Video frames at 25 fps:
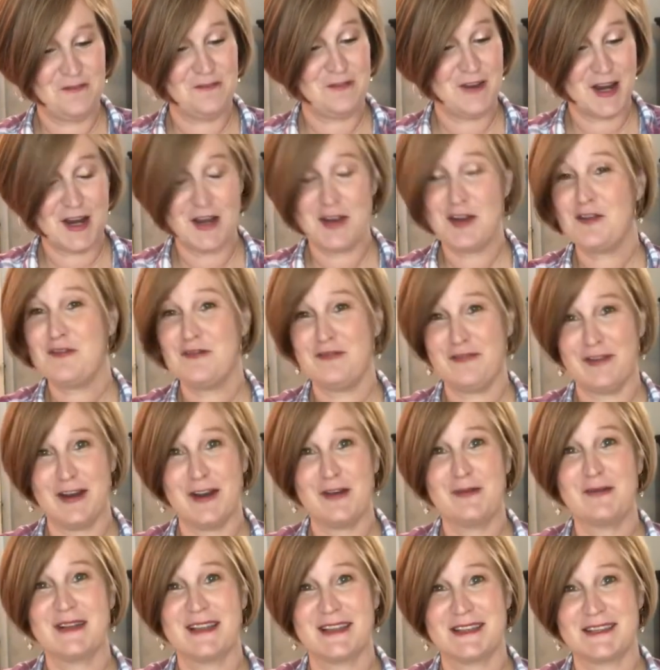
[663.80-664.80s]
Feed your
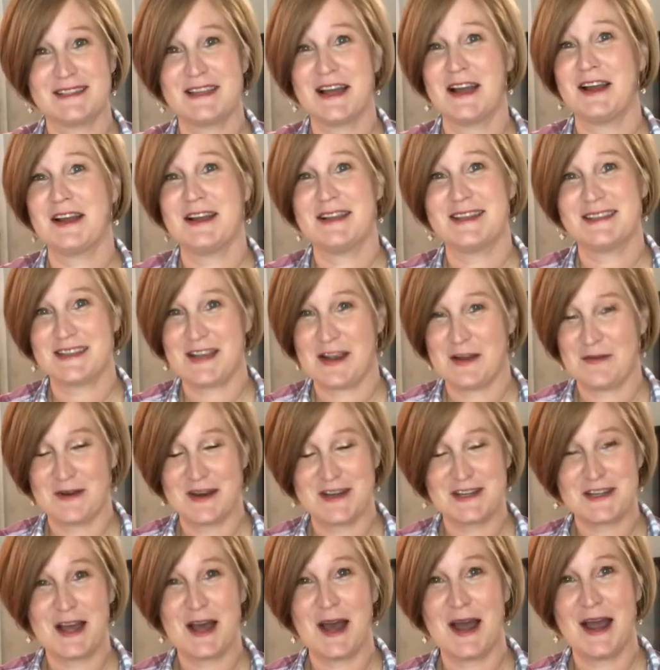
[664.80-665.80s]
fear with a suck it
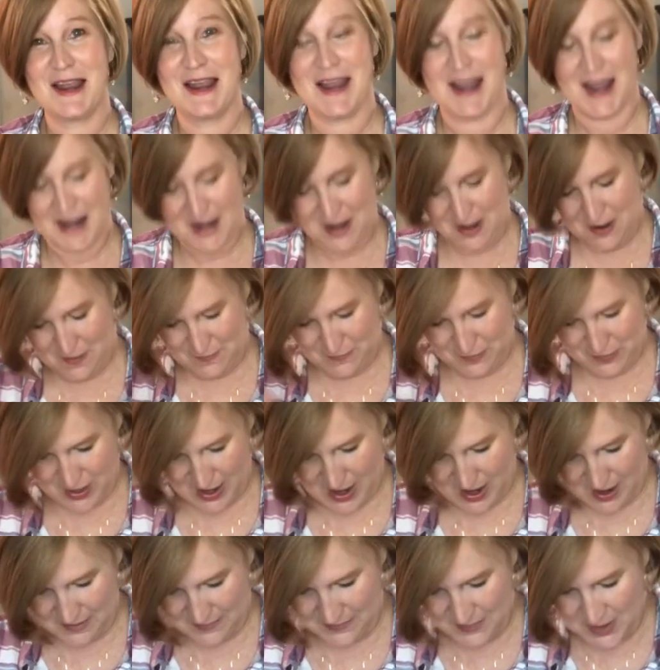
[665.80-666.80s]
sandwich. I can't get over
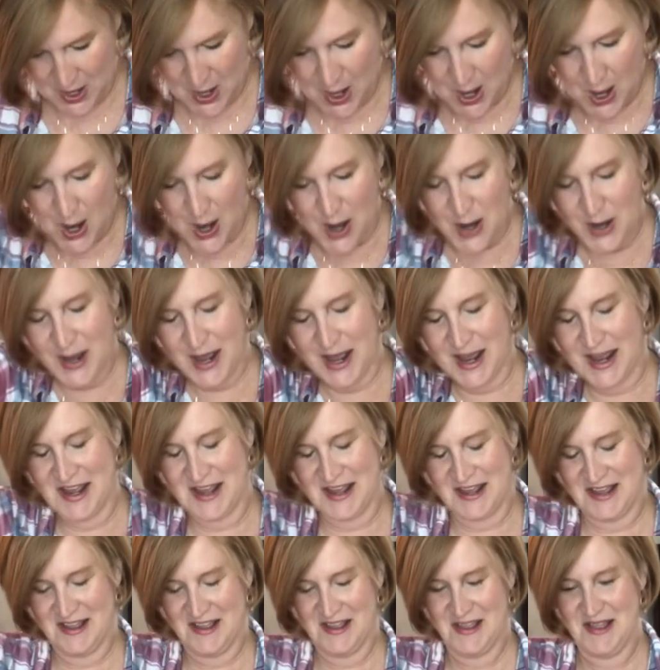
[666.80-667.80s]
that. Okay.
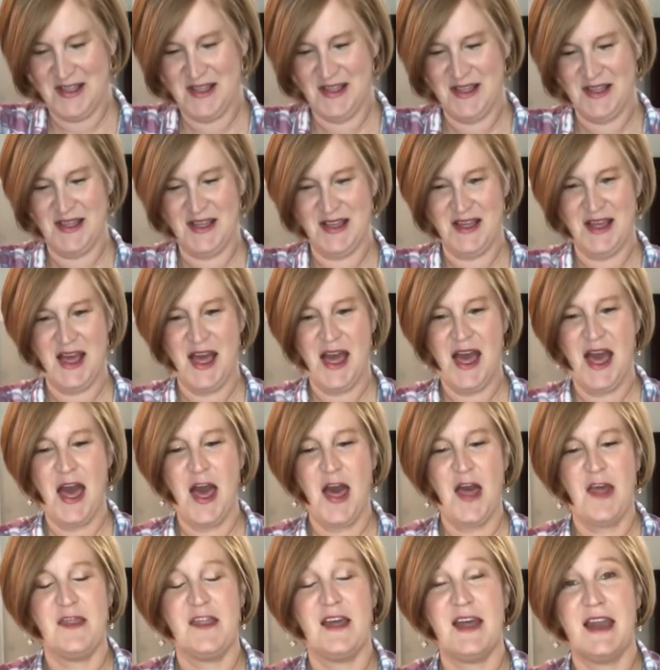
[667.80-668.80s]

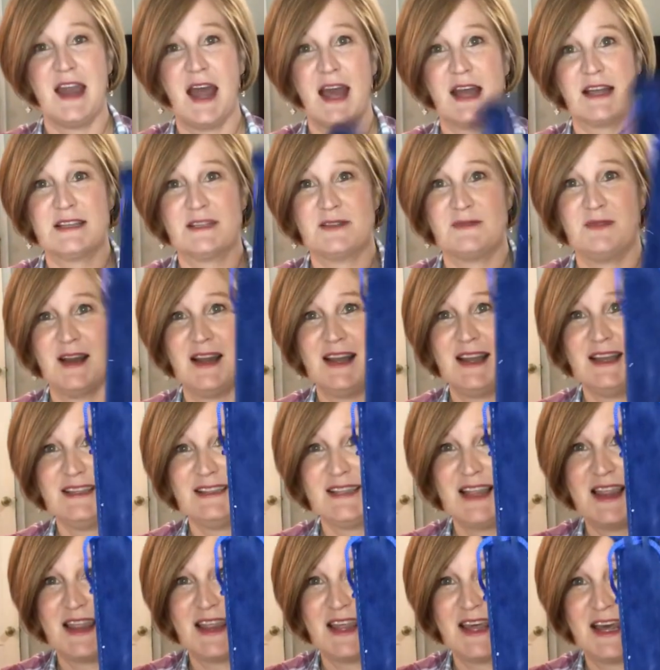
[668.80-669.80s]
The next one is
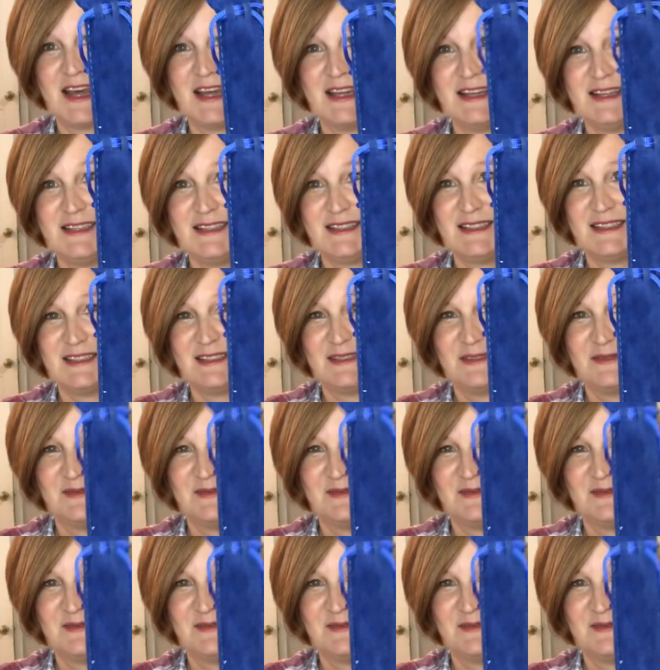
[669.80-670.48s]
this.